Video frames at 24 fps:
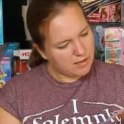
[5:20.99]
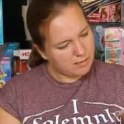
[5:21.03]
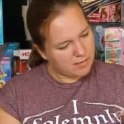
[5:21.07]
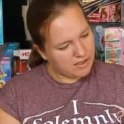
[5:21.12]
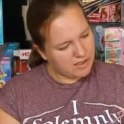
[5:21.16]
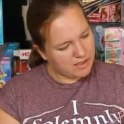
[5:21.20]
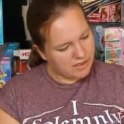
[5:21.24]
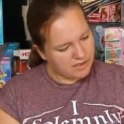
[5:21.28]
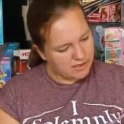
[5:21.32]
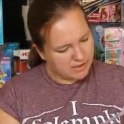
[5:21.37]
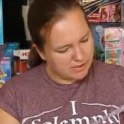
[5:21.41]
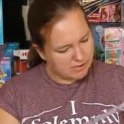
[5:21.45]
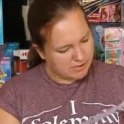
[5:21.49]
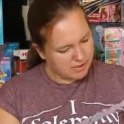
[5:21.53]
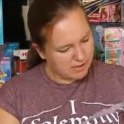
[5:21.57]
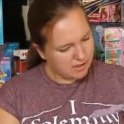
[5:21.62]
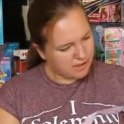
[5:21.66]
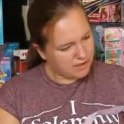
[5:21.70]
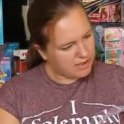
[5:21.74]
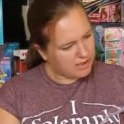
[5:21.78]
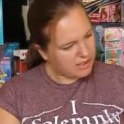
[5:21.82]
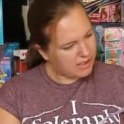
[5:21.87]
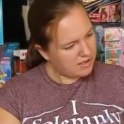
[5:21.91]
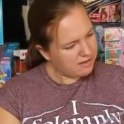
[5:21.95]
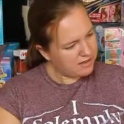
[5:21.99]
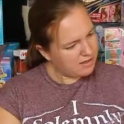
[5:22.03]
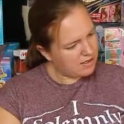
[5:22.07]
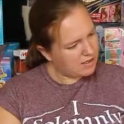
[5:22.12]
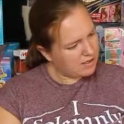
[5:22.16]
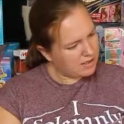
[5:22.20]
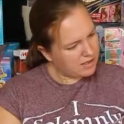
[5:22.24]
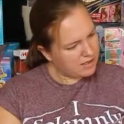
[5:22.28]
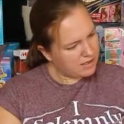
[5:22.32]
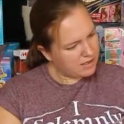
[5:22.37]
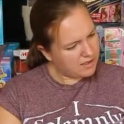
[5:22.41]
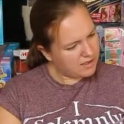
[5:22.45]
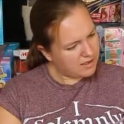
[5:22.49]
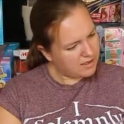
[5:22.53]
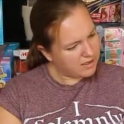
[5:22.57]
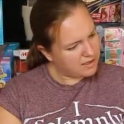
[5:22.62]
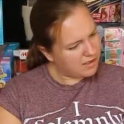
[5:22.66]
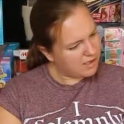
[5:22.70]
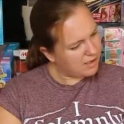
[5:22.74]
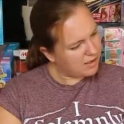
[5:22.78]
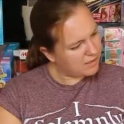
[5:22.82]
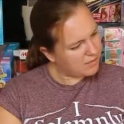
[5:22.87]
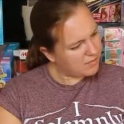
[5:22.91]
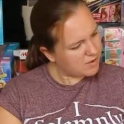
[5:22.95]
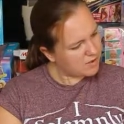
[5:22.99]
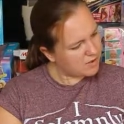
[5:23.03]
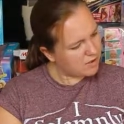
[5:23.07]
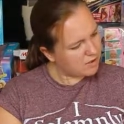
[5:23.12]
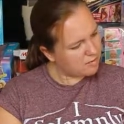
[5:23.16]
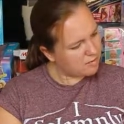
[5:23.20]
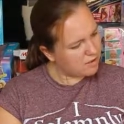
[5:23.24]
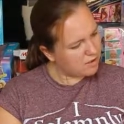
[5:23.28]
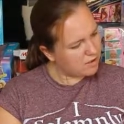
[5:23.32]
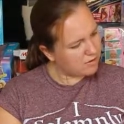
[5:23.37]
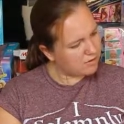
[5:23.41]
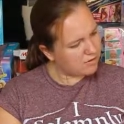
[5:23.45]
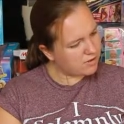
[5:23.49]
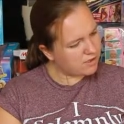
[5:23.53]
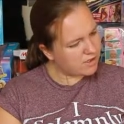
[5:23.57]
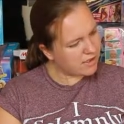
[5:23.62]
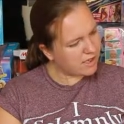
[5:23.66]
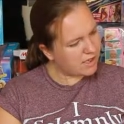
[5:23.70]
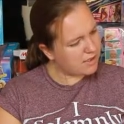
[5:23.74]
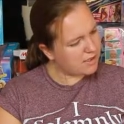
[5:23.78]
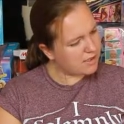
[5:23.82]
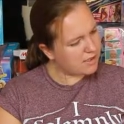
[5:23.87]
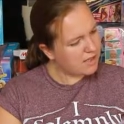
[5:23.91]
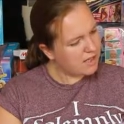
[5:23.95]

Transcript: pieces so there is hamster world set.